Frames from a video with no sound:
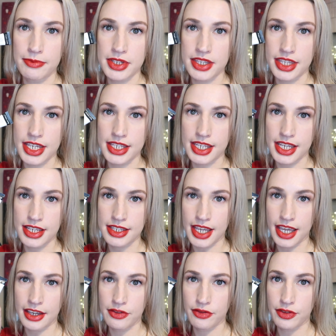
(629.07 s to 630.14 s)
So this is
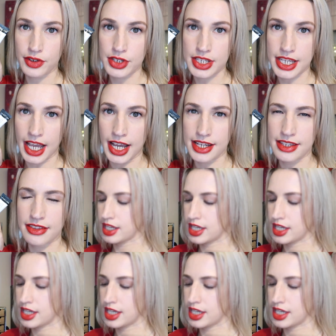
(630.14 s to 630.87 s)
a full size, and